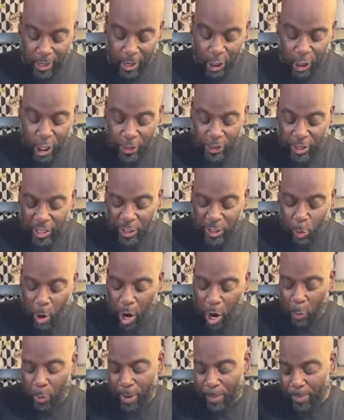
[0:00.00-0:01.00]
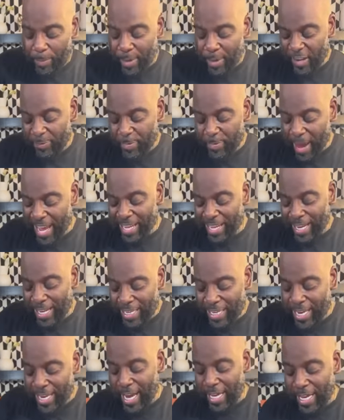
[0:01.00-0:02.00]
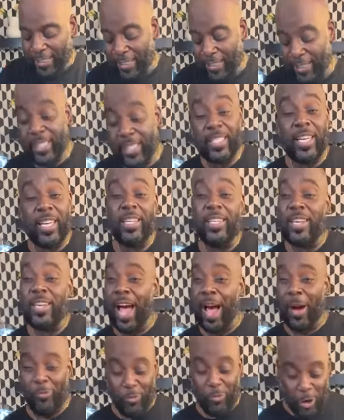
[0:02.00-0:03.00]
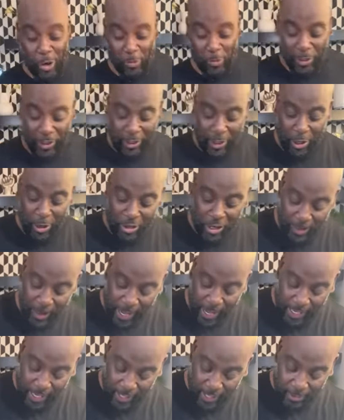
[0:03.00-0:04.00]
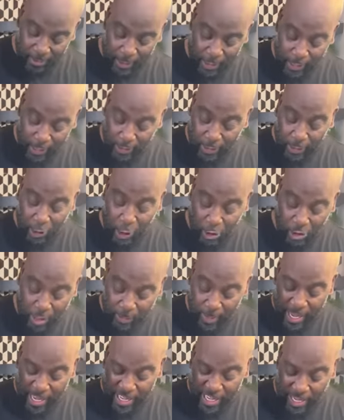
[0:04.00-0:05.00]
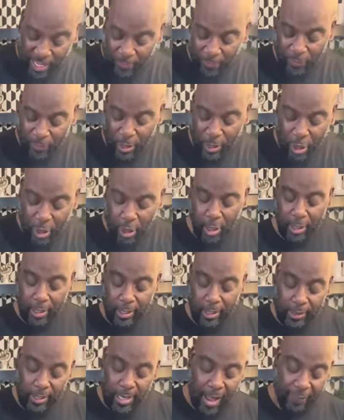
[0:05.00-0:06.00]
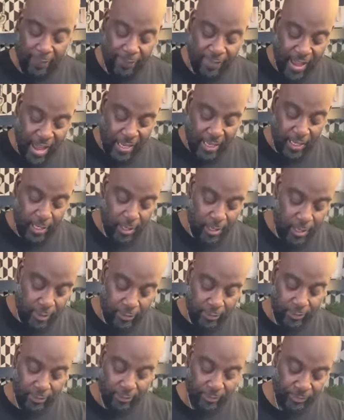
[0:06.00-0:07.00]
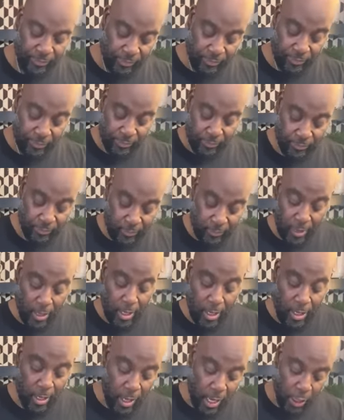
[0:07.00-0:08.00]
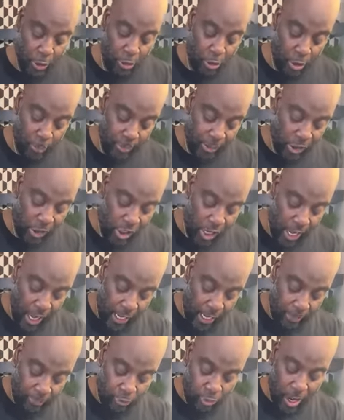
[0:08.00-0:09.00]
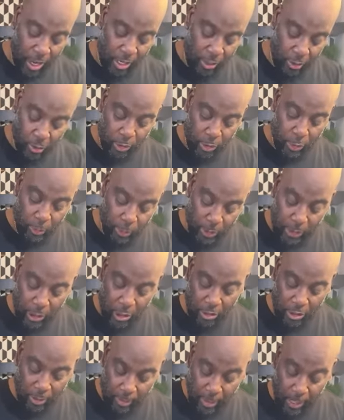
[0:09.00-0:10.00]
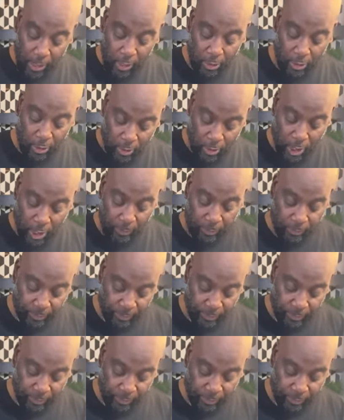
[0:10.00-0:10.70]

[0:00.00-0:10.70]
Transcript: Could this work with beef bacon? Yes. This cannot work with turkey bacon because turkey bacon is not fatty enough. And you're going to be shamed trying to do this with turkey bacon, okay?